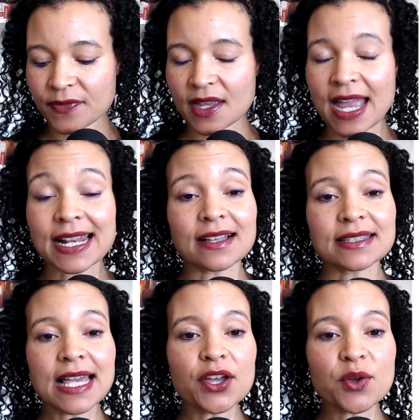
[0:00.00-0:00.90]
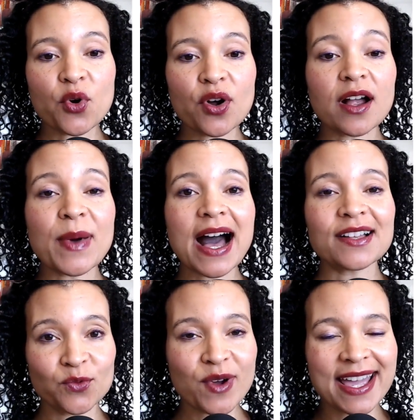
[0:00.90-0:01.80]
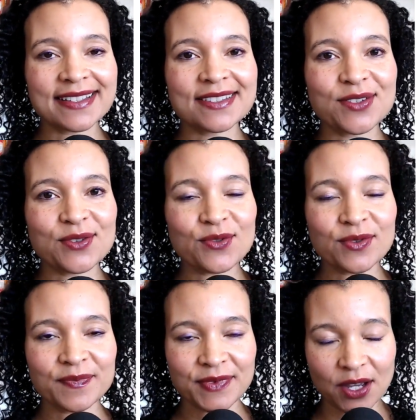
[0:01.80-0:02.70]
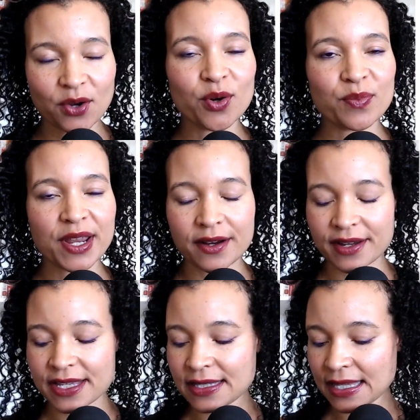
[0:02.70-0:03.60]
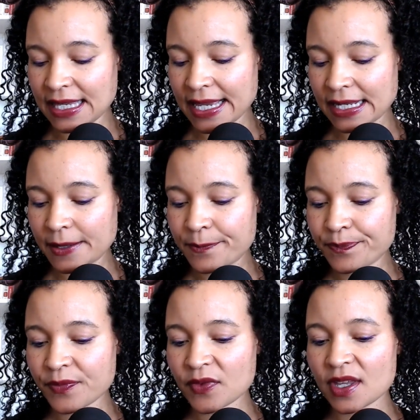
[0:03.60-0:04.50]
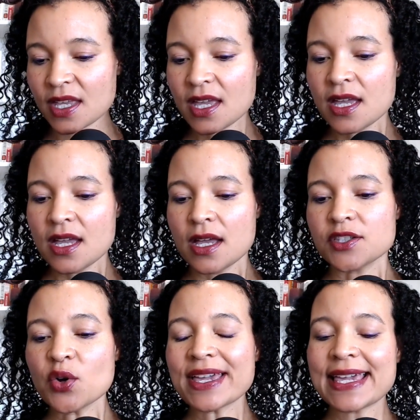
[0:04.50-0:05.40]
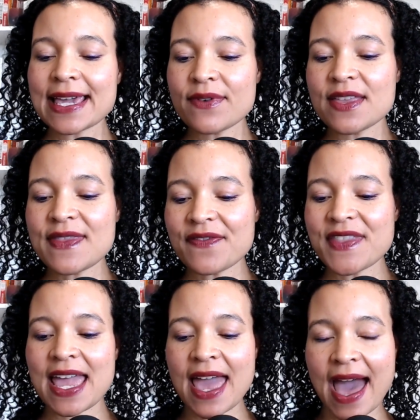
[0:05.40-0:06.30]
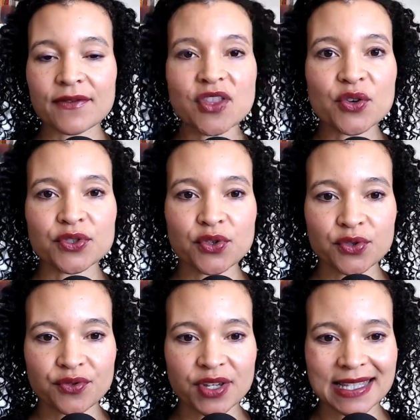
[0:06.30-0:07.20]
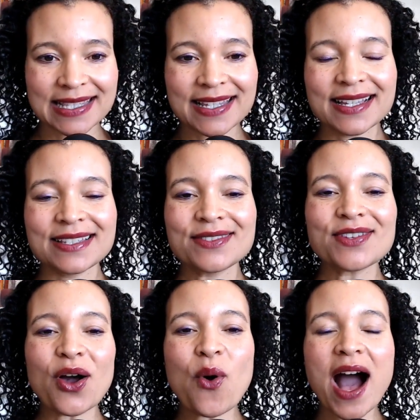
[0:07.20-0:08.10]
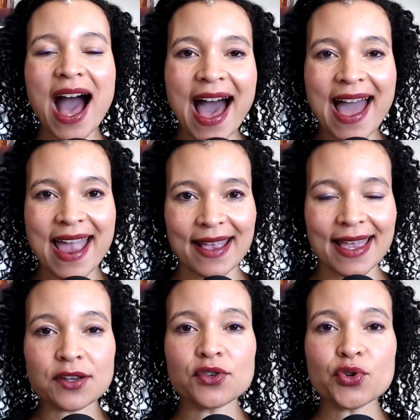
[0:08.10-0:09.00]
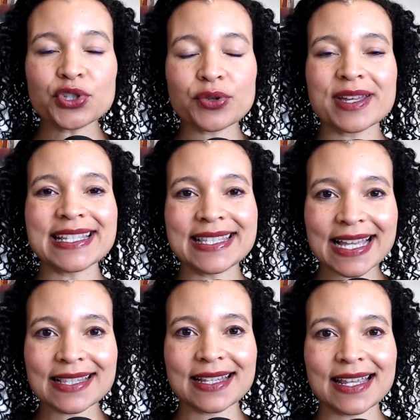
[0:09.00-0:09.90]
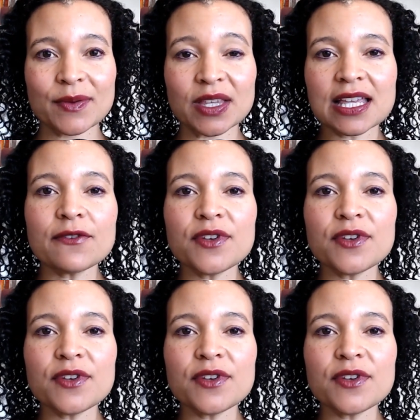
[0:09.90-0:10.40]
And I'll tell you more about ways to incorporate greens at the end. So given that they have those nutrients so high in nutrient density, leafy